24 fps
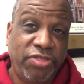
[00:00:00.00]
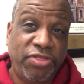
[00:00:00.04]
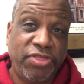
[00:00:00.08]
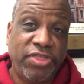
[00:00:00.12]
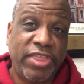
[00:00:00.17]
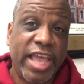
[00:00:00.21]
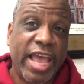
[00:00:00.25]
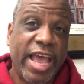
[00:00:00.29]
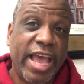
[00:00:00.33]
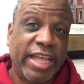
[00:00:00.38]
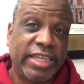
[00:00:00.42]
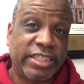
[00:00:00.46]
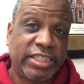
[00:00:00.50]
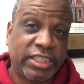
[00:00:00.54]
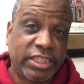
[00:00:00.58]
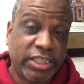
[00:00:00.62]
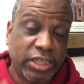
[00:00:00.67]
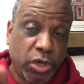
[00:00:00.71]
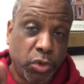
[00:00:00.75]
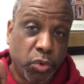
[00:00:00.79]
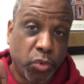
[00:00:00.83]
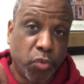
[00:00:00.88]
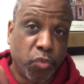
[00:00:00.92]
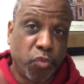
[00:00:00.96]
that's
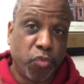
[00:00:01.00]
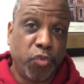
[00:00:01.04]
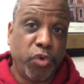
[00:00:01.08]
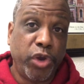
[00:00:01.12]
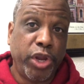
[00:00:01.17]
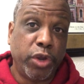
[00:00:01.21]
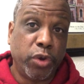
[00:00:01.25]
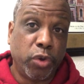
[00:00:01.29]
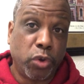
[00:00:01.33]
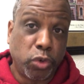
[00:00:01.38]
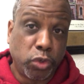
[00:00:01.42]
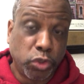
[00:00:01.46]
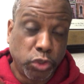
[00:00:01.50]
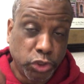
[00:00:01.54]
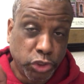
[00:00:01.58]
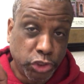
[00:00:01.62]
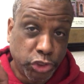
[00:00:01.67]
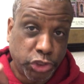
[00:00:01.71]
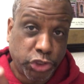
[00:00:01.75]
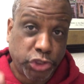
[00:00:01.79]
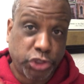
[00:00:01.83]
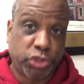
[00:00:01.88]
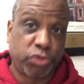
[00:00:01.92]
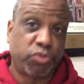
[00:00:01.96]
real
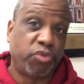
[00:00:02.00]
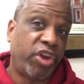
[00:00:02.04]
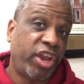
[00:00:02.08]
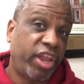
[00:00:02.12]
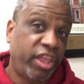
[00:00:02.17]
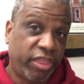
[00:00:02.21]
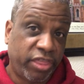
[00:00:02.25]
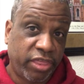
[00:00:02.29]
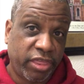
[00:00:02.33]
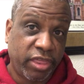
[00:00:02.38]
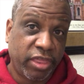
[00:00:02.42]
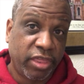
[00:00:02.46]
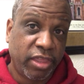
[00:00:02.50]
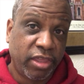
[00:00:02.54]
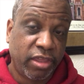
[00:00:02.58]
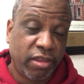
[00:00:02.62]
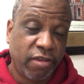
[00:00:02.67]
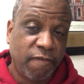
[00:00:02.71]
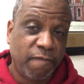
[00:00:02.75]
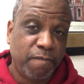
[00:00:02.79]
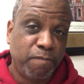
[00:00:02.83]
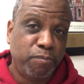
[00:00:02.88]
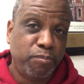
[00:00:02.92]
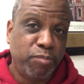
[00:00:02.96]
strength
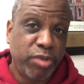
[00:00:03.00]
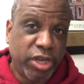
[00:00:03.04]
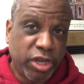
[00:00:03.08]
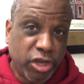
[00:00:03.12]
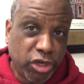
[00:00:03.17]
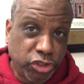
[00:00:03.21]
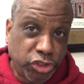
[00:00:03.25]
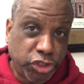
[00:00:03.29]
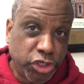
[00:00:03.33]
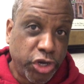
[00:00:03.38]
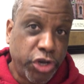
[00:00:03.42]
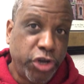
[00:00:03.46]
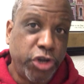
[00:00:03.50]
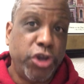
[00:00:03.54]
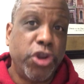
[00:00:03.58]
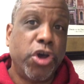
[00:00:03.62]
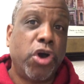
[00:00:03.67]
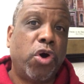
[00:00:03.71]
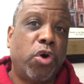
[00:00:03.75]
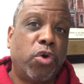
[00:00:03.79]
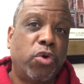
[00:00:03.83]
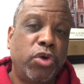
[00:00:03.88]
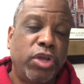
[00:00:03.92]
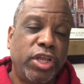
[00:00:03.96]
because you
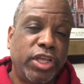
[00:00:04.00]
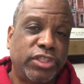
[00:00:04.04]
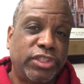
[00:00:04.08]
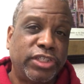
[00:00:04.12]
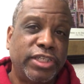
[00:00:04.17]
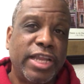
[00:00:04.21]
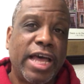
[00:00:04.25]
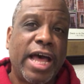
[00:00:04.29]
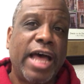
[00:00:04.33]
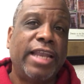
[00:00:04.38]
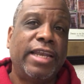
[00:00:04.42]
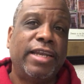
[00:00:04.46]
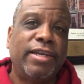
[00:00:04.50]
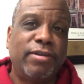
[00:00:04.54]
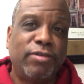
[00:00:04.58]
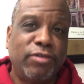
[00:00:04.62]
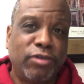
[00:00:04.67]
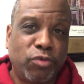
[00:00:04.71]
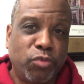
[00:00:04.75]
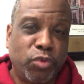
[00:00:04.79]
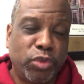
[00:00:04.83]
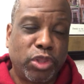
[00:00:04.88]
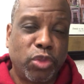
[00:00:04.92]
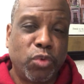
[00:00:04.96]
know it's not
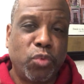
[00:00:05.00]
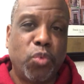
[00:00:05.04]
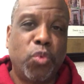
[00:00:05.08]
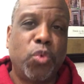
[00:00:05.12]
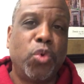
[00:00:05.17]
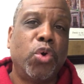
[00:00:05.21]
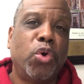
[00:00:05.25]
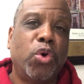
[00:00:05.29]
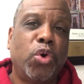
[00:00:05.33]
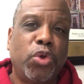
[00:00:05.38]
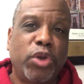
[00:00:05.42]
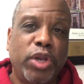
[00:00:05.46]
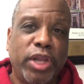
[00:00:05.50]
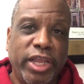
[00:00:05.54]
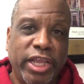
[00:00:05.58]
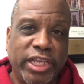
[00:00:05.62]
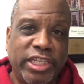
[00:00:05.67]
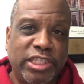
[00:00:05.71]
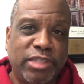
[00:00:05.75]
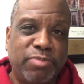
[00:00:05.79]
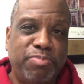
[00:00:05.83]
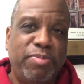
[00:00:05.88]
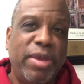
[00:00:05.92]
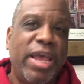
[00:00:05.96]
what the world
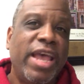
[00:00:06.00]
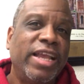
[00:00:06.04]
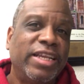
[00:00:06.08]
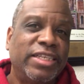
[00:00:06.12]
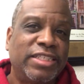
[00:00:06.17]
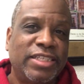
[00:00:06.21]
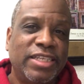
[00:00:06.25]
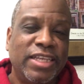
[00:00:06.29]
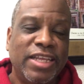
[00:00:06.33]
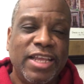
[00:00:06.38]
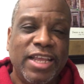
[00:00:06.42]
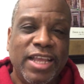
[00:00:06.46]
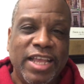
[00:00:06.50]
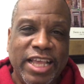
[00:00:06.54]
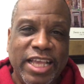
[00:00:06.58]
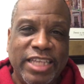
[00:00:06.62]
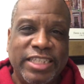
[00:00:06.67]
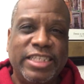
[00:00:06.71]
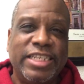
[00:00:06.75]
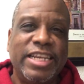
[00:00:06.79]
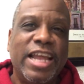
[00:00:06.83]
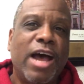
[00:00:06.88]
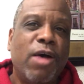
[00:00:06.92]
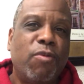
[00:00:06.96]
expects,
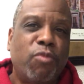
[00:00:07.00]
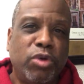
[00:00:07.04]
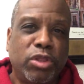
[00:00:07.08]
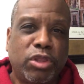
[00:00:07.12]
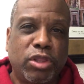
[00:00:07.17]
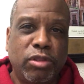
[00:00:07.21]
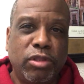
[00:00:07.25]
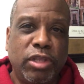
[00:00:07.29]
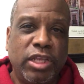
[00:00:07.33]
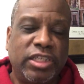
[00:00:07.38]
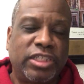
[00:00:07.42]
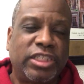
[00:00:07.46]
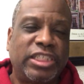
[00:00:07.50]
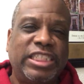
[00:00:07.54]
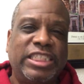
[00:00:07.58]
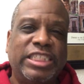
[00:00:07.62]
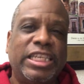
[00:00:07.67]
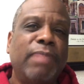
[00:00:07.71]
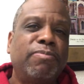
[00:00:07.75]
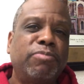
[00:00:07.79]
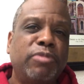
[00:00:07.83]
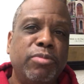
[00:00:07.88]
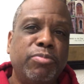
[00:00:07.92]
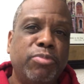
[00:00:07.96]
it's not what
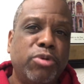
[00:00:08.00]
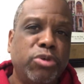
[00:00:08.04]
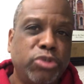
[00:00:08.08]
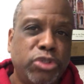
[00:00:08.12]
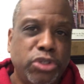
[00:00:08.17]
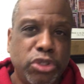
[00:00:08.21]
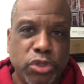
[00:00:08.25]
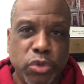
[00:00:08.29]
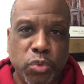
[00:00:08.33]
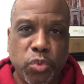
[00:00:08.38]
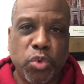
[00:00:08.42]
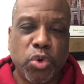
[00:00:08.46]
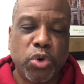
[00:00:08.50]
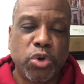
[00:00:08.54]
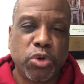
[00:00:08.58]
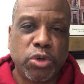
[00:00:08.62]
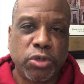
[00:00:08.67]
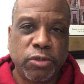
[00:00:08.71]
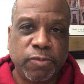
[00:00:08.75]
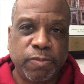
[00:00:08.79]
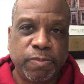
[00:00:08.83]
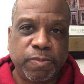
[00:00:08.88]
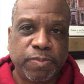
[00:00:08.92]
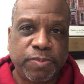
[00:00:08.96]
acceptable to the
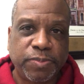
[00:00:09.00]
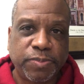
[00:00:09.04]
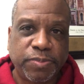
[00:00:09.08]
world,